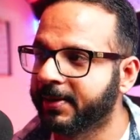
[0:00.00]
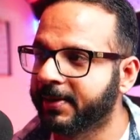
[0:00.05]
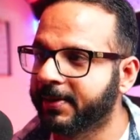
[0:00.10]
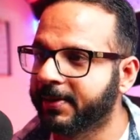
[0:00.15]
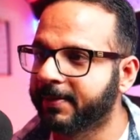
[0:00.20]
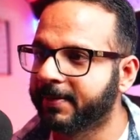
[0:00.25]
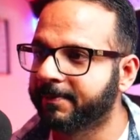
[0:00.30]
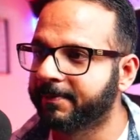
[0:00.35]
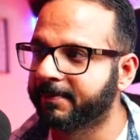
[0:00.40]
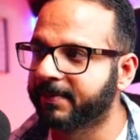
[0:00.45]

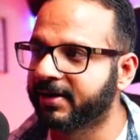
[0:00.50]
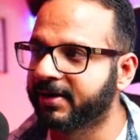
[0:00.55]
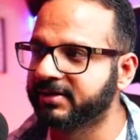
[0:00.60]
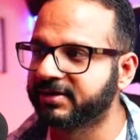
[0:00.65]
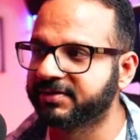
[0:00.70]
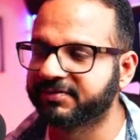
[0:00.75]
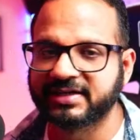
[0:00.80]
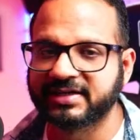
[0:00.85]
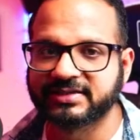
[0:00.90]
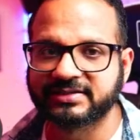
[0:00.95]

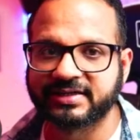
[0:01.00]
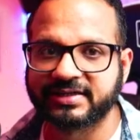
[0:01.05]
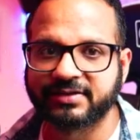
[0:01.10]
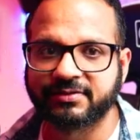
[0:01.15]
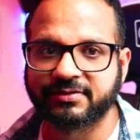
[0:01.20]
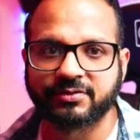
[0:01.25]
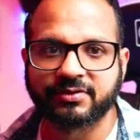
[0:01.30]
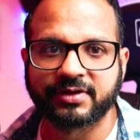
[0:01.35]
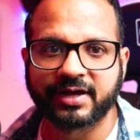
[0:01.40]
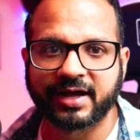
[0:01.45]
Otherwise it
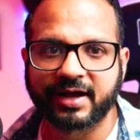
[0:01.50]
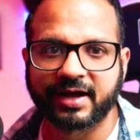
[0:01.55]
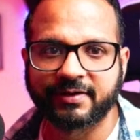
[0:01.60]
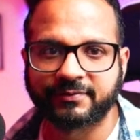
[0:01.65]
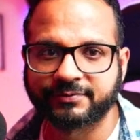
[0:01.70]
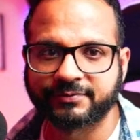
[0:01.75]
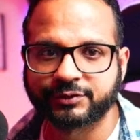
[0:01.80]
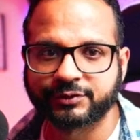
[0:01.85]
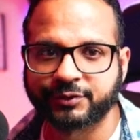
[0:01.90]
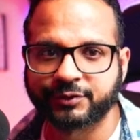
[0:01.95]
would have
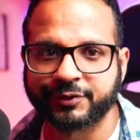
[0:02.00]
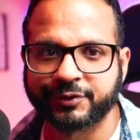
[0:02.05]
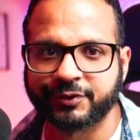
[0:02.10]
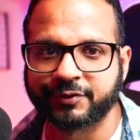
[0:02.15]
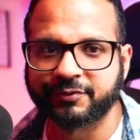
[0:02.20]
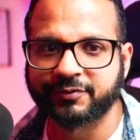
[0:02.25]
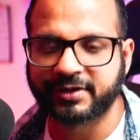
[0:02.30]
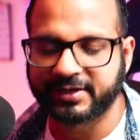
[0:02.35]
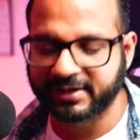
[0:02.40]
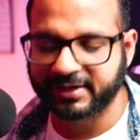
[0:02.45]
shown you
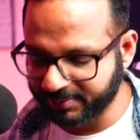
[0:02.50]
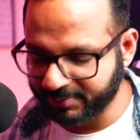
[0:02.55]
over here,